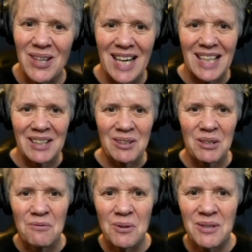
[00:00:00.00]
I look
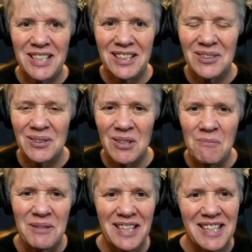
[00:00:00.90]
forward to
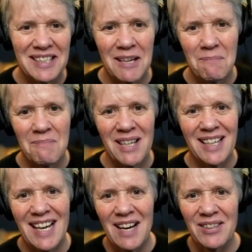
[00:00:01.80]
opening this up
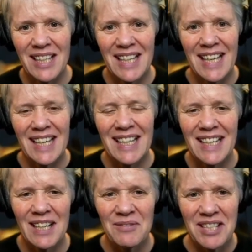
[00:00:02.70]
and having a
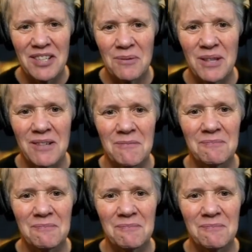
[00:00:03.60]
conversation with you.